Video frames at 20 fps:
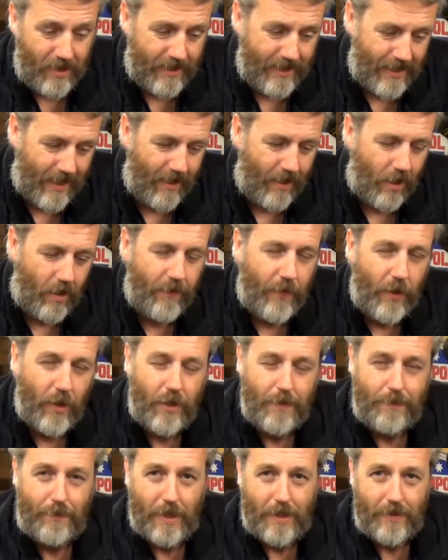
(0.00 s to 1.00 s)
And, and I've
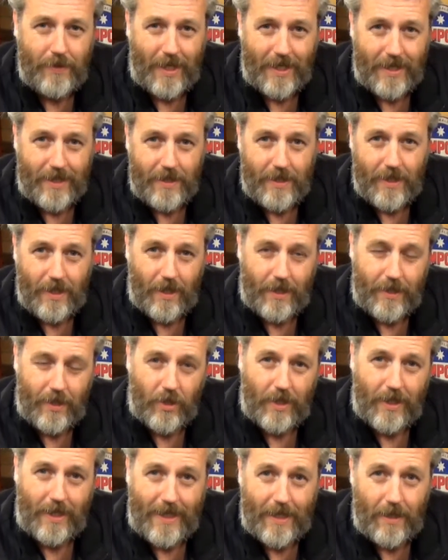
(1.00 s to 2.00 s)
heard people, you've
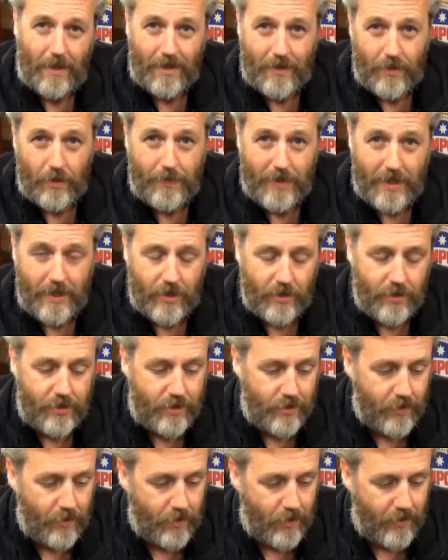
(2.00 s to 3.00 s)
got to get a little bit used
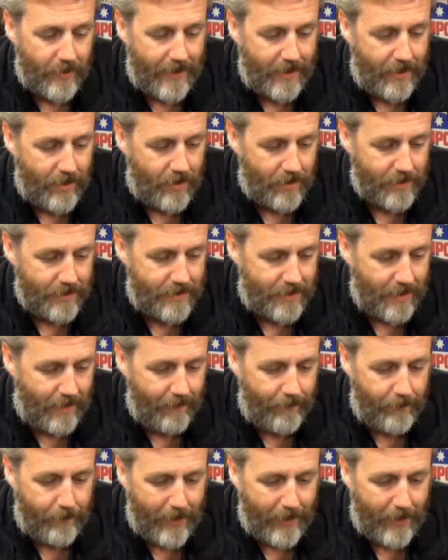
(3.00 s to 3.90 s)
to it and all that kind of stuff.